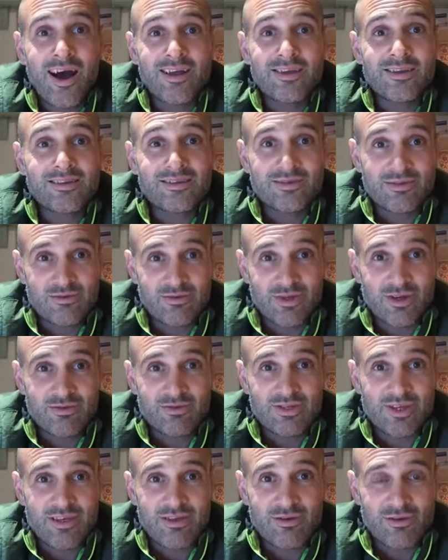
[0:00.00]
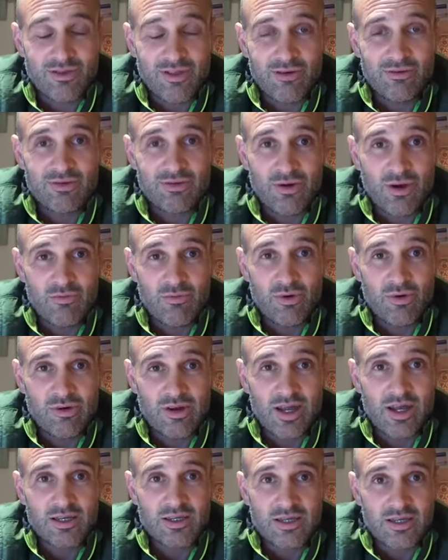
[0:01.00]
sometimes they thought that was quite
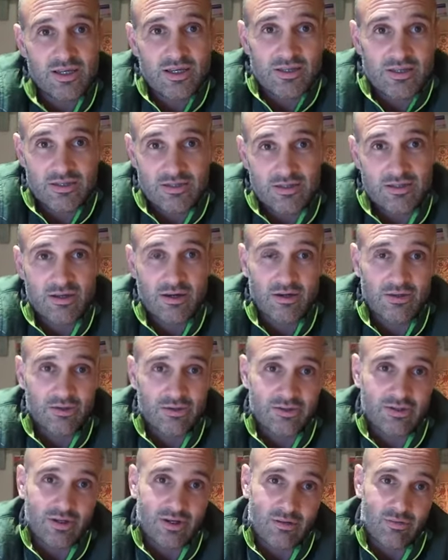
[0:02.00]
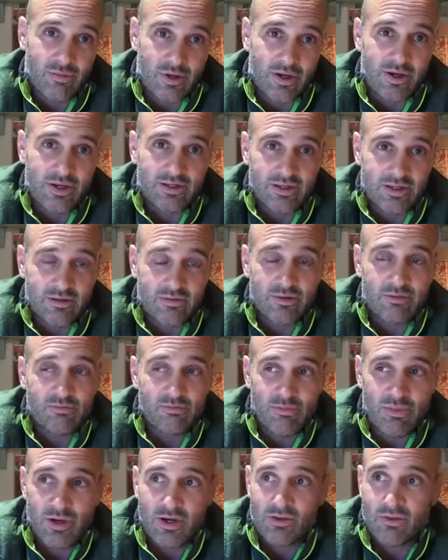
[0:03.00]
boring actually, because condors are birds, and it was
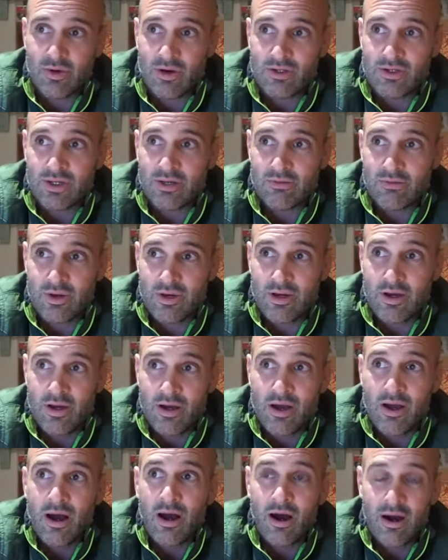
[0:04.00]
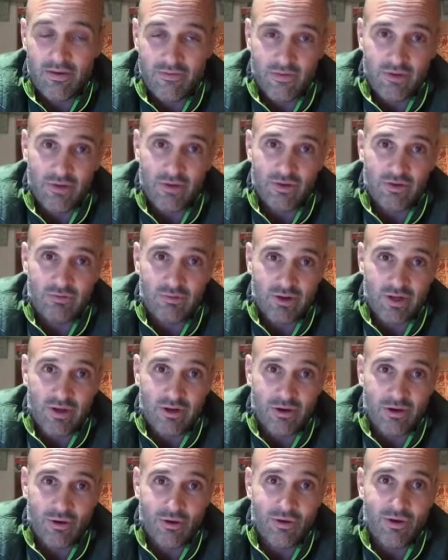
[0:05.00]
bird watching, but I thought it was pretty
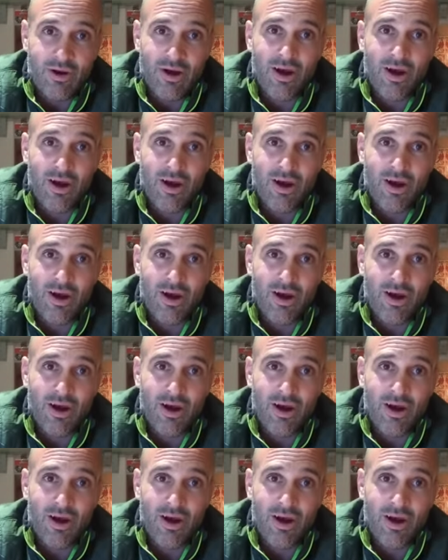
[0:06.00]
cool.